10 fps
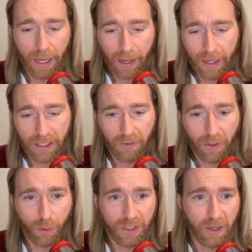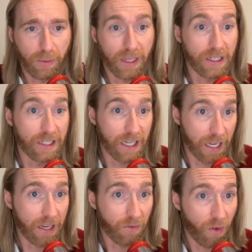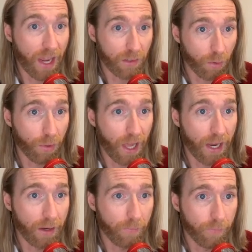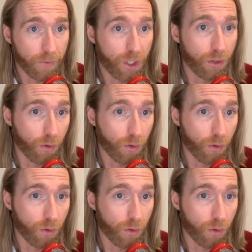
is if the recipient did in fact reply to